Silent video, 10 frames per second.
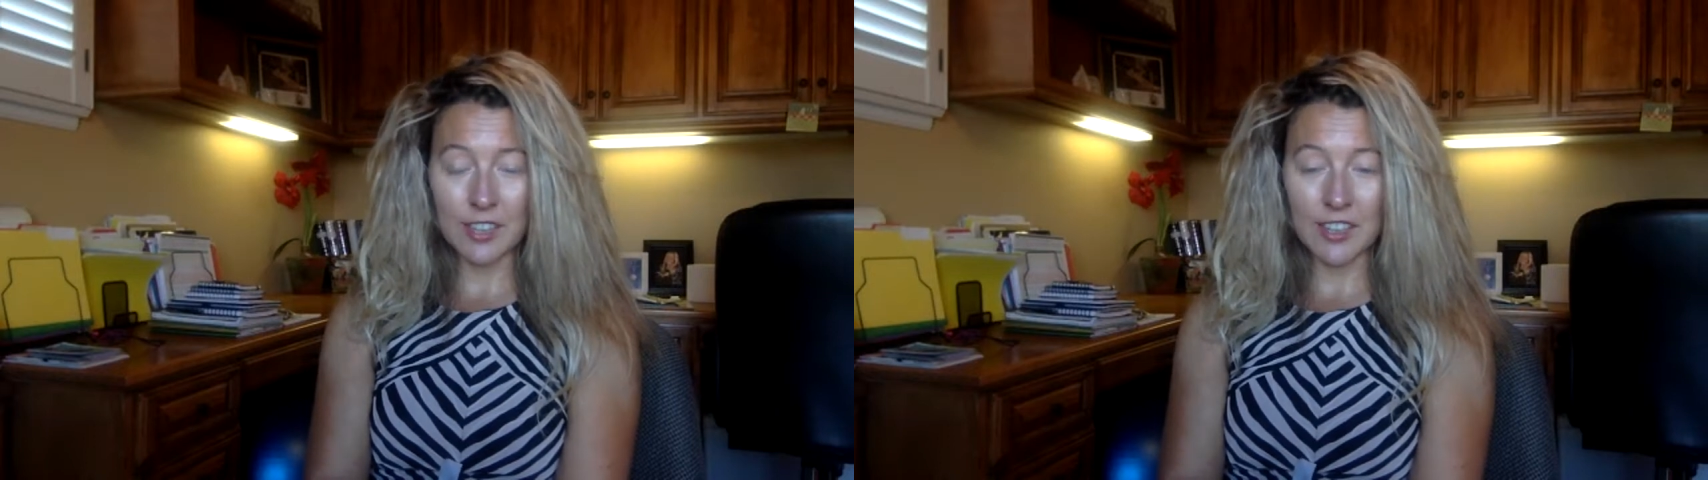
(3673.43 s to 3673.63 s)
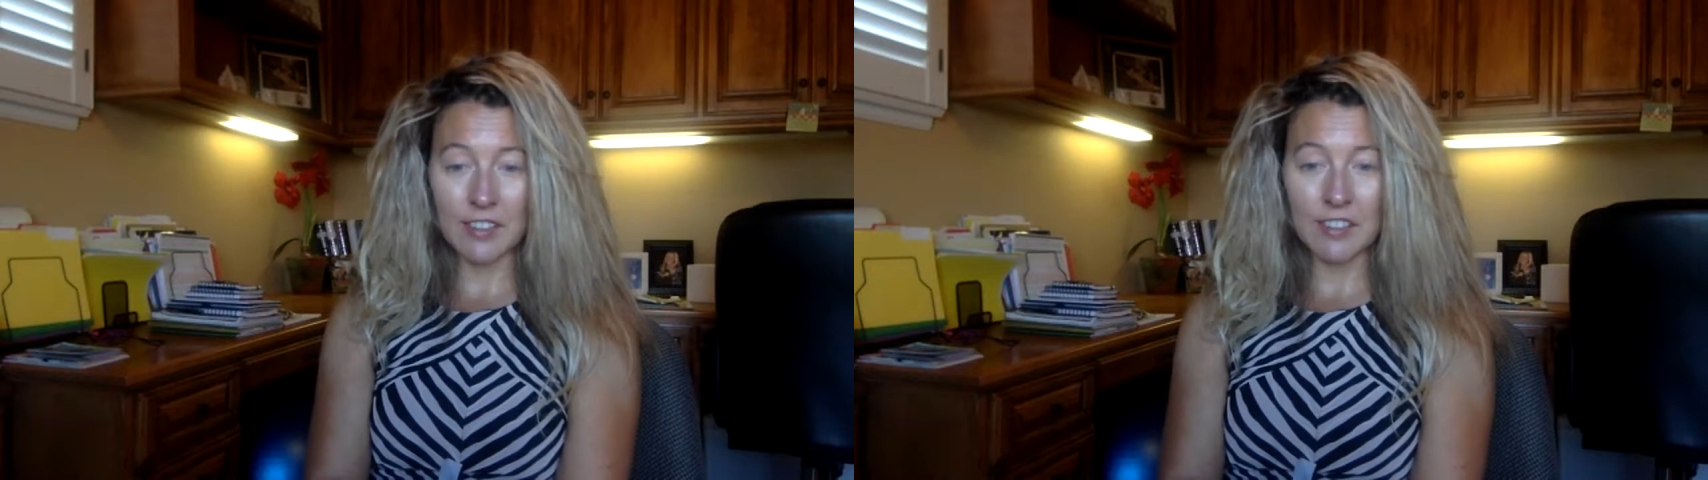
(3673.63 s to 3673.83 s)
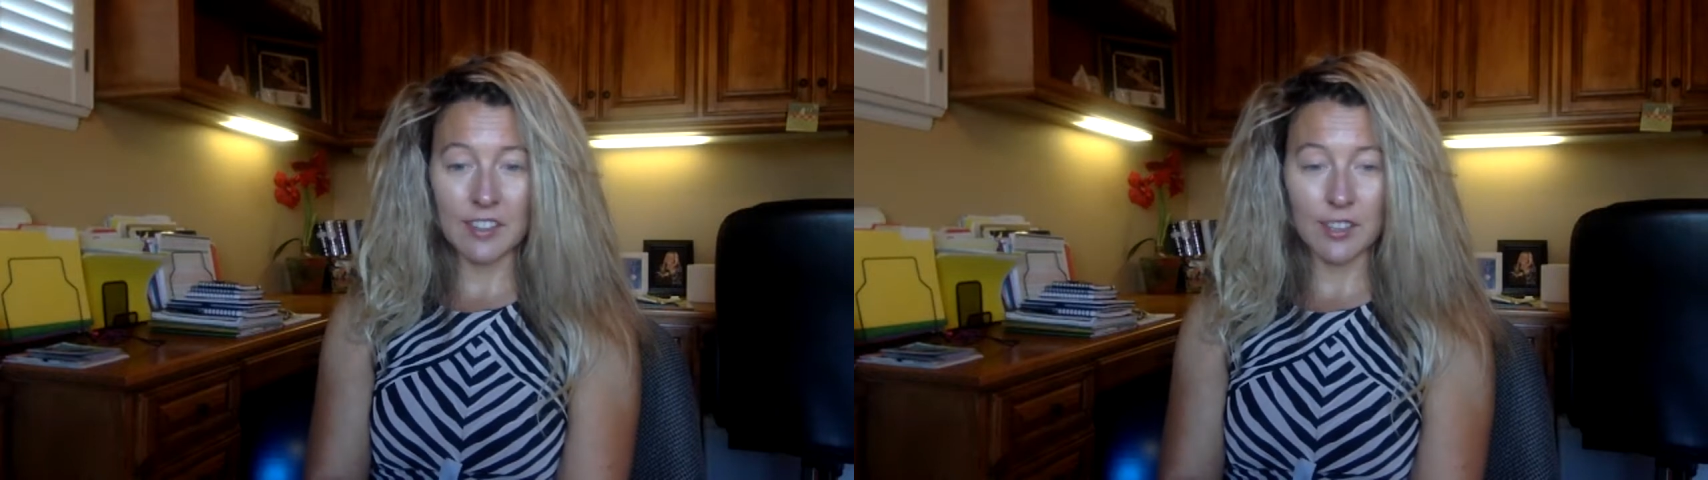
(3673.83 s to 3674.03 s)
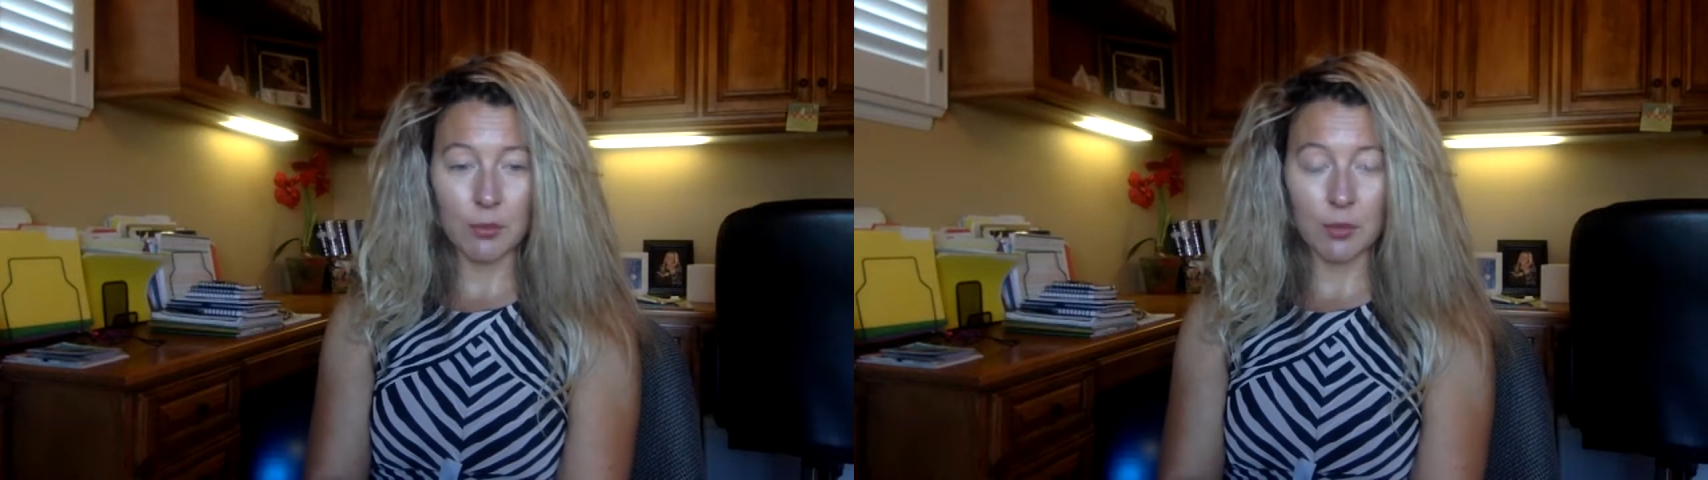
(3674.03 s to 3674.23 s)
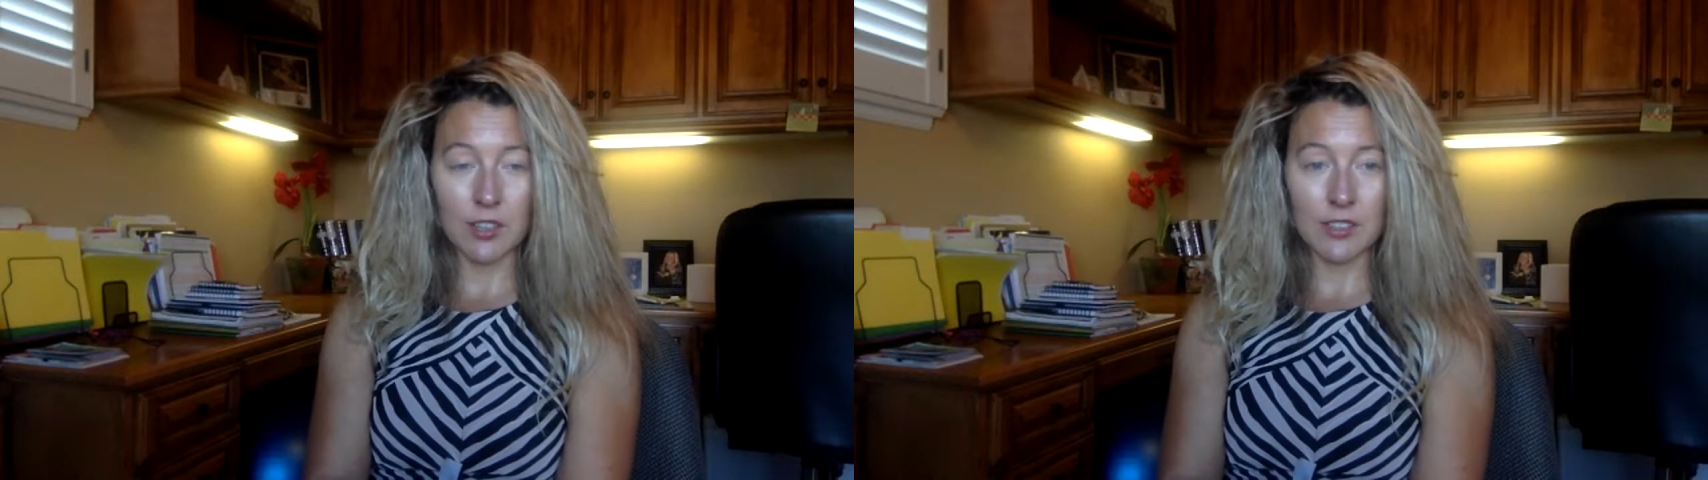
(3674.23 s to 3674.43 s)
anything you
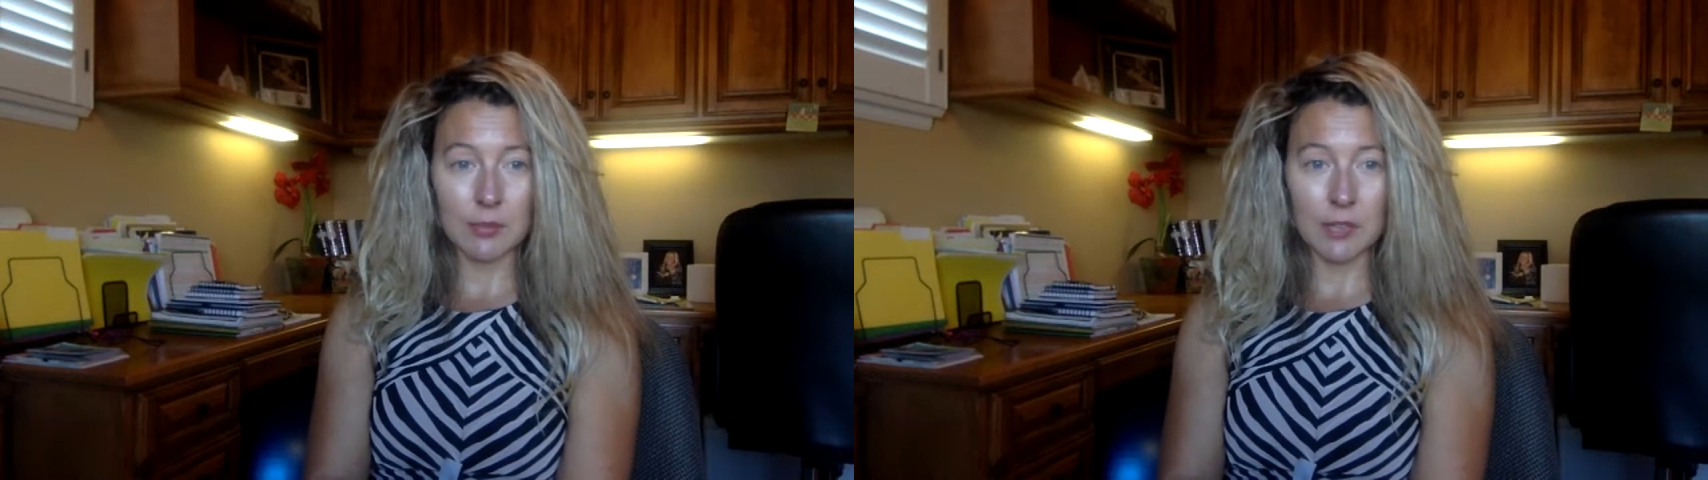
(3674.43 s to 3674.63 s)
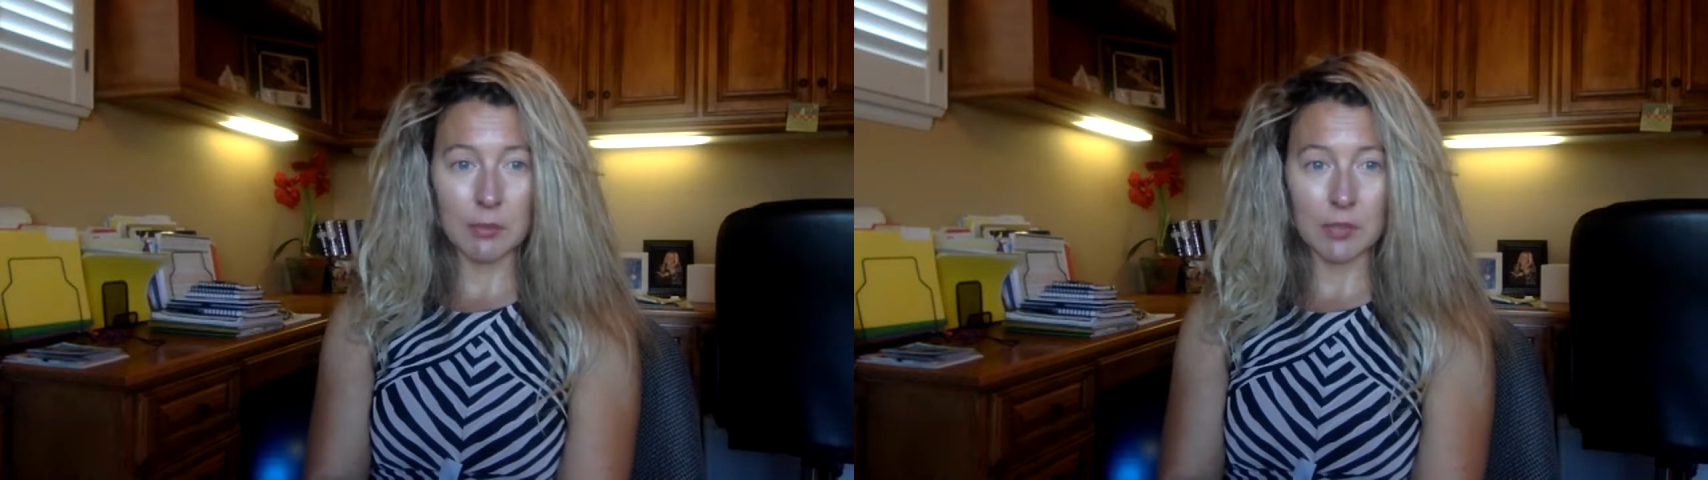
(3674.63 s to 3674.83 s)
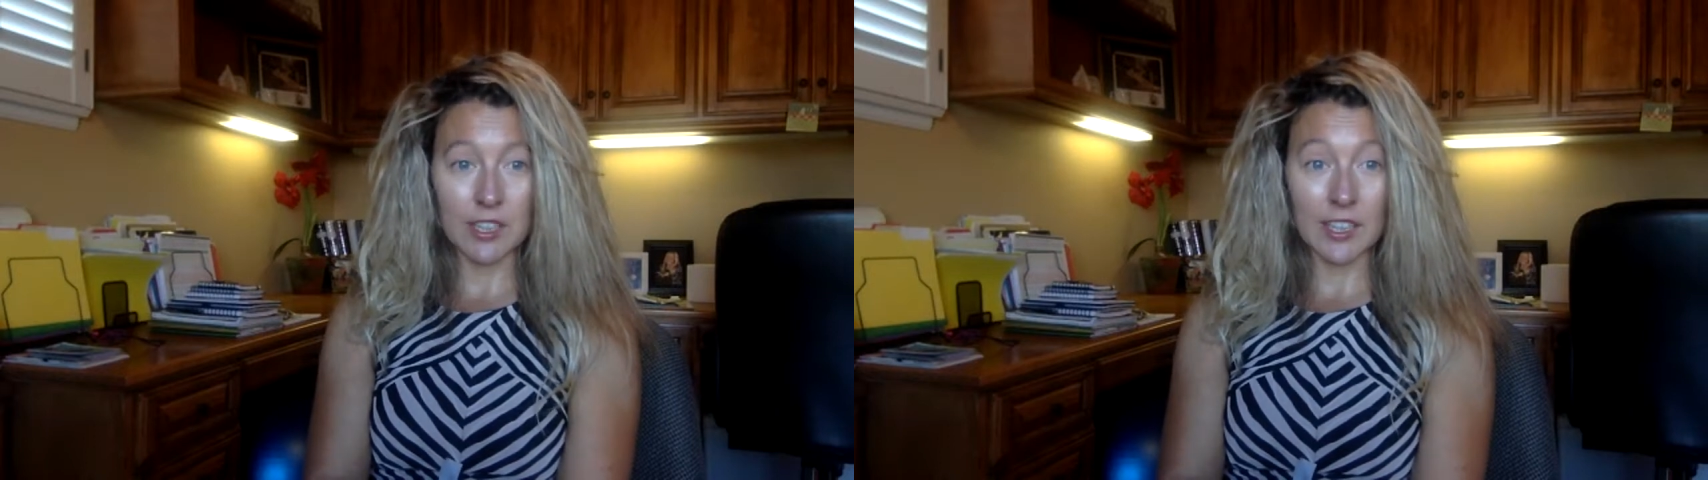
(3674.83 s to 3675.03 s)
want to make money,